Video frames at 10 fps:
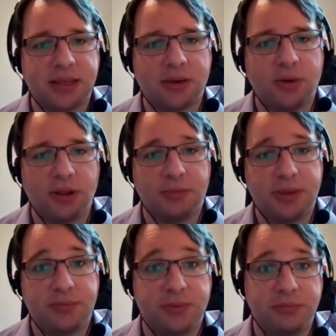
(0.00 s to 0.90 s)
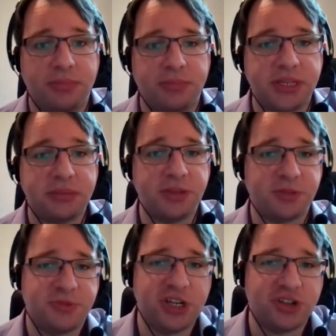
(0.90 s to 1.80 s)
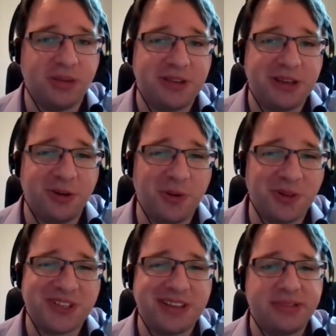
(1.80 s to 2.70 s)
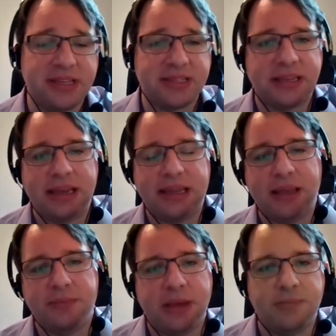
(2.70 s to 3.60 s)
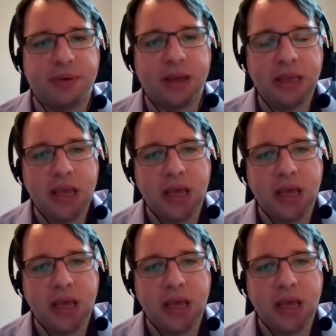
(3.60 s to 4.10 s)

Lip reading: quite a lot of people see me as a potential MP or want to see me as an MP, but